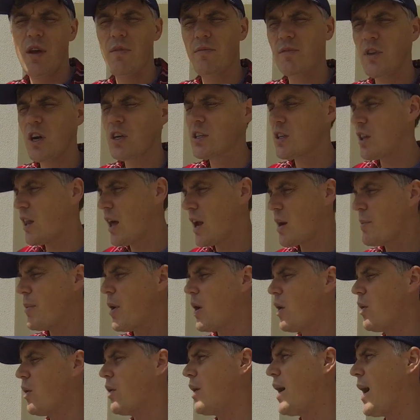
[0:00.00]
I've talked a lot
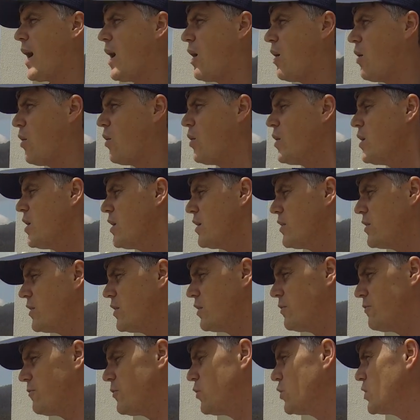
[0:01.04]
about how
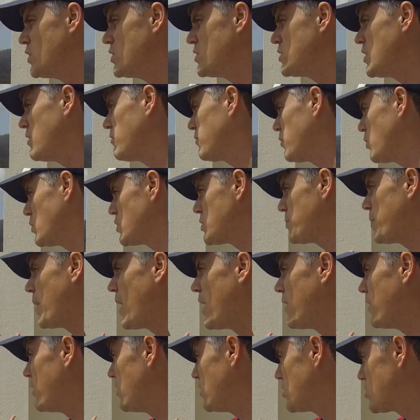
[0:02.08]
the food is influenced
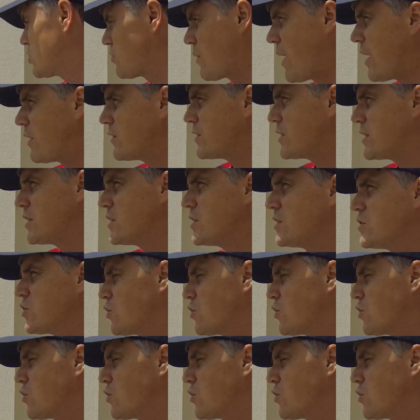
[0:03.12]
by the surrounding